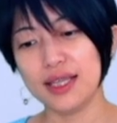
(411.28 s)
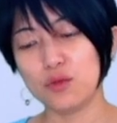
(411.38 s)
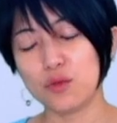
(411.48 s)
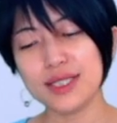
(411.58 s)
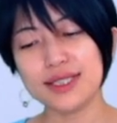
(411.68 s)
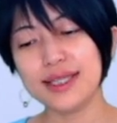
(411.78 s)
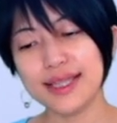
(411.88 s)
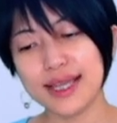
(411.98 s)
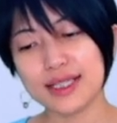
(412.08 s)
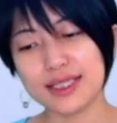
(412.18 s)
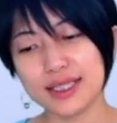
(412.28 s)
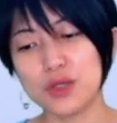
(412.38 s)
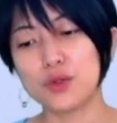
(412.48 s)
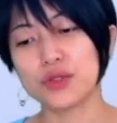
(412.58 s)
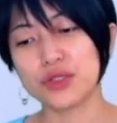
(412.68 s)
once let x
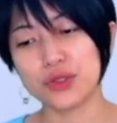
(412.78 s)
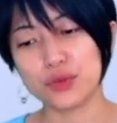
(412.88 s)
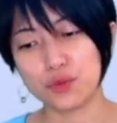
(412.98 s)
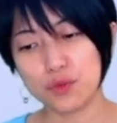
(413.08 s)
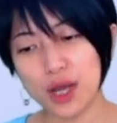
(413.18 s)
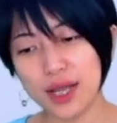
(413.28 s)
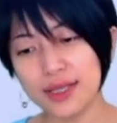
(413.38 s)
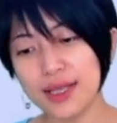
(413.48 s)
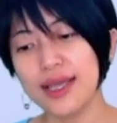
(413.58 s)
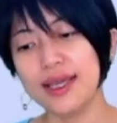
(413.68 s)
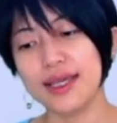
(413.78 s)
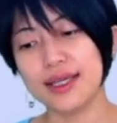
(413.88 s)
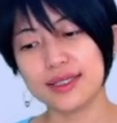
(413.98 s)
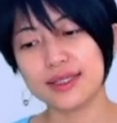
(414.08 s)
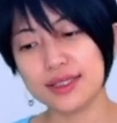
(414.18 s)
equals to 1,
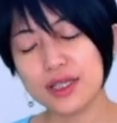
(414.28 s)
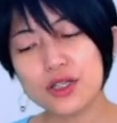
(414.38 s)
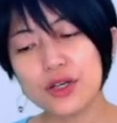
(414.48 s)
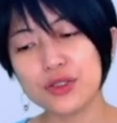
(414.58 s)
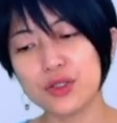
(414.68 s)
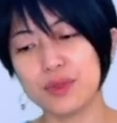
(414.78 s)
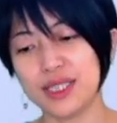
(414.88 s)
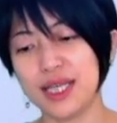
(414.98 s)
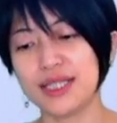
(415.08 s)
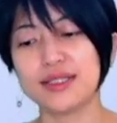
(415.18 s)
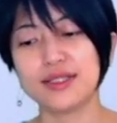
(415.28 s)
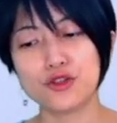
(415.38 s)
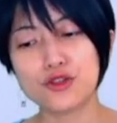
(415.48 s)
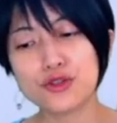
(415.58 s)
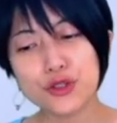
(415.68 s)
it's still going to be tested
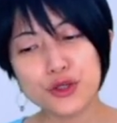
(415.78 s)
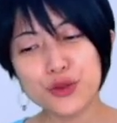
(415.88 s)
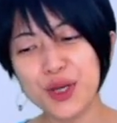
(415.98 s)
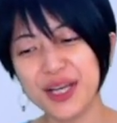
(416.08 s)
true,